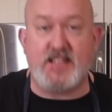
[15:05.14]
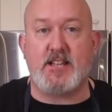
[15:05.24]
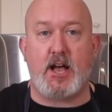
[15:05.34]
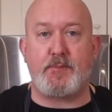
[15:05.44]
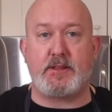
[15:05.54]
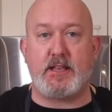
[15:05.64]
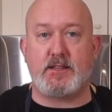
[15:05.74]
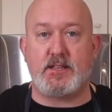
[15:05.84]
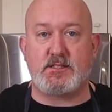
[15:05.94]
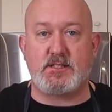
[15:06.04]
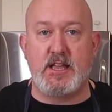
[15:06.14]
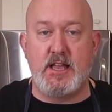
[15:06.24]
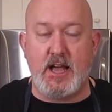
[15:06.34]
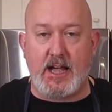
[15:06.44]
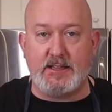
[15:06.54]
topping like this,
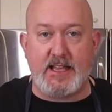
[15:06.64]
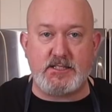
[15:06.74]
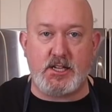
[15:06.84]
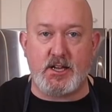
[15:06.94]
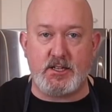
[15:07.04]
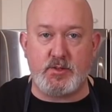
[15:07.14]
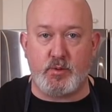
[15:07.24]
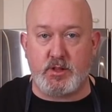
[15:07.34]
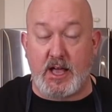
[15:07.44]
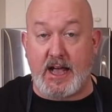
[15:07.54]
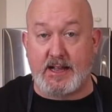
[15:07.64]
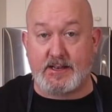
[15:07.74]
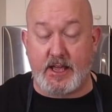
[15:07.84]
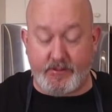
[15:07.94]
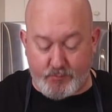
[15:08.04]
I like to cut into it with a hot
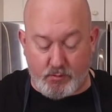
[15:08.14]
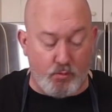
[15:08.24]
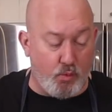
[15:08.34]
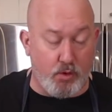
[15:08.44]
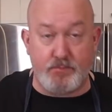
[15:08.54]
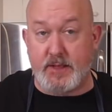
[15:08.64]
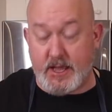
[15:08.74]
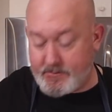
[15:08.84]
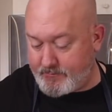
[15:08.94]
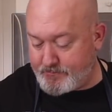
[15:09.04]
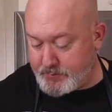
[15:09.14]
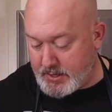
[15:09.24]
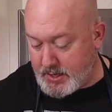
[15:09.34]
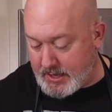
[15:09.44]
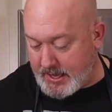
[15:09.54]
knife or a warm knife.
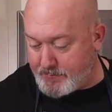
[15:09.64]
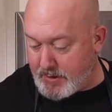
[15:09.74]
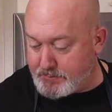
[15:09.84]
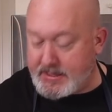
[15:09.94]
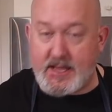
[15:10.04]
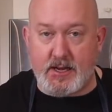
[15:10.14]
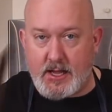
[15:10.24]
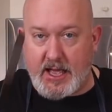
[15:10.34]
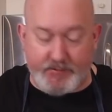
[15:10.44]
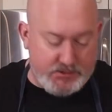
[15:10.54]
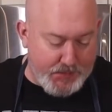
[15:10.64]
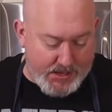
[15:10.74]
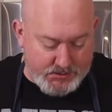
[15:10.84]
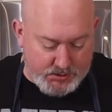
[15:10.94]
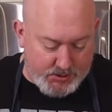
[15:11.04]
I have my plate, I have a
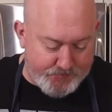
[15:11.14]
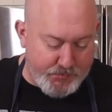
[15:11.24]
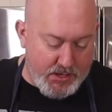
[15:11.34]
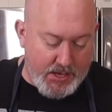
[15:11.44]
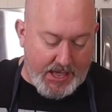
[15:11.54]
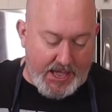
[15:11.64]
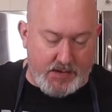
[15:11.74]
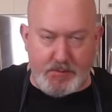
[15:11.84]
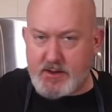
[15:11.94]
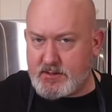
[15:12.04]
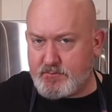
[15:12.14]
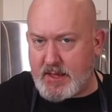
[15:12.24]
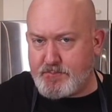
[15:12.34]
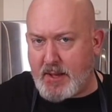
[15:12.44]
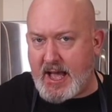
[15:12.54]
spatula, and
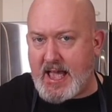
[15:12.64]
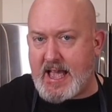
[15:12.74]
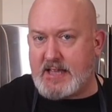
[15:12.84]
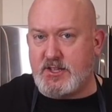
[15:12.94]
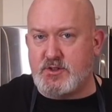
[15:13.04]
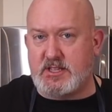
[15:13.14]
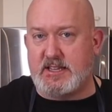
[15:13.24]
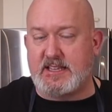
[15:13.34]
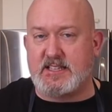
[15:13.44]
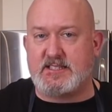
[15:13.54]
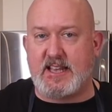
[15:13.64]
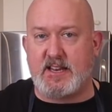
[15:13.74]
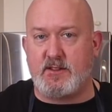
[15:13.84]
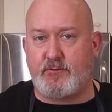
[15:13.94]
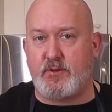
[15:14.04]
my pie, I usually like to set it
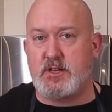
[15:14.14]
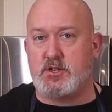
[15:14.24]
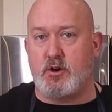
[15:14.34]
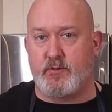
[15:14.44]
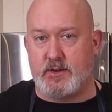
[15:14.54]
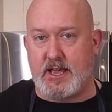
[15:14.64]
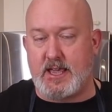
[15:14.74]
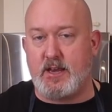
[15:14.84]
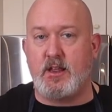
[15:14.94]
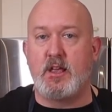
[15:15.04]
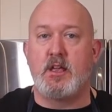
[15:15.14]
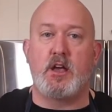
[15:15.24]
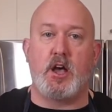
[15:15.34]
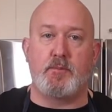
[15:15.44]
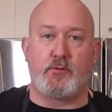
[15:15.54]
in the fridge overnight
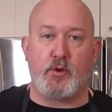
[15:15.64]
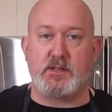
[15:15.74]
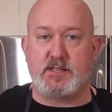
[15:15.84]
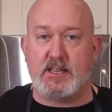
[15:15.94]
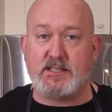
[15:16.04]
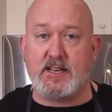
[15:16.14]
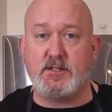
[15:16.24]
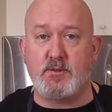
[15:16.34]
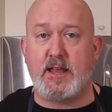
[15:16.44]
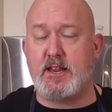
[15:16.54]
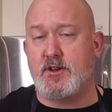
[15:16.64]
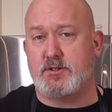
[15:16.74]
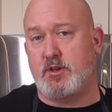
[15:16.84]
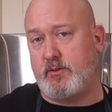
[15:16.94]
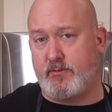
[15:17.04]
before I slice. I didn't do that here,
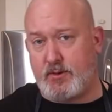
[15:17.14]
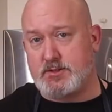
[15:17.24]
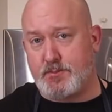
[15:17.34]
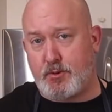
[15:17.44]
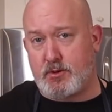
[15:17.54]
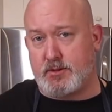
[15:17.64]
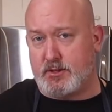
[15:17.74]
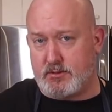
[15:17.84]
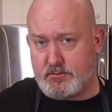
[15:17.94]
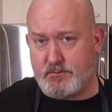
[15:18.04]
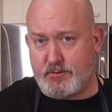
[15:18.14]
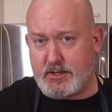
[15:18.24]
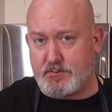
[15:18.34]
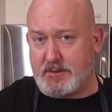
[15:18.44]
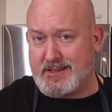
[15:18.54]
so if it falls apart a little,
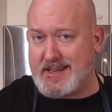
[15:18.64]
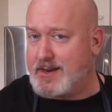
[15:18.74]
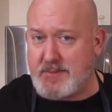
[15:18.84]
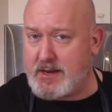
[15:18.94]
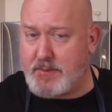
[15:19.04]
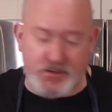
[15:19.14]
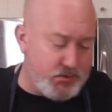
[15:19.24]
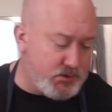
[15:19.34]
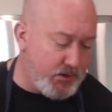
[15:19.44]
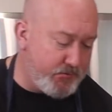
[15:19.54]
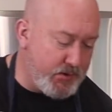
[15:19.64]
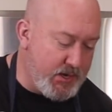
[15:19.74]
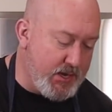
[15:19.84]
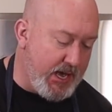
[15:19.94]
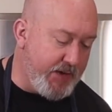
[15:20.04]
forgive me. Again, I'm not a pastry chef.
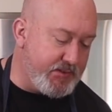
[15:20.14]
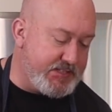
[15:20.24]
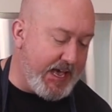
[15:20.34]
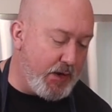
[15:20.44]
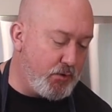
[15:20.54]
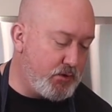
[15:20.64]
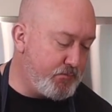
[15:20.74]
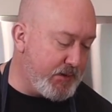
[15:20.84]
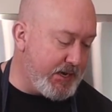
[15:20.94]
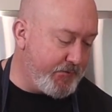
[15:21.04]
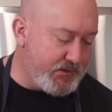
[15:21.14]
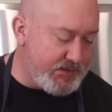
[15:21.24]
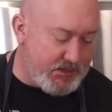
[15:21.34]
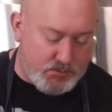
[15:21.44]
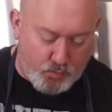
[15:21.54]
I have a towel, my knife is
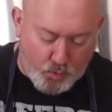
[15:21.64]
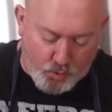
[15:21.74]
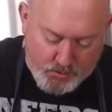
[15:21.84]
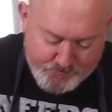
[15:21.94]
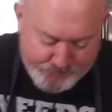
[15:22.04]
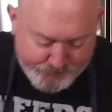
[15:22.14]
nice and warm.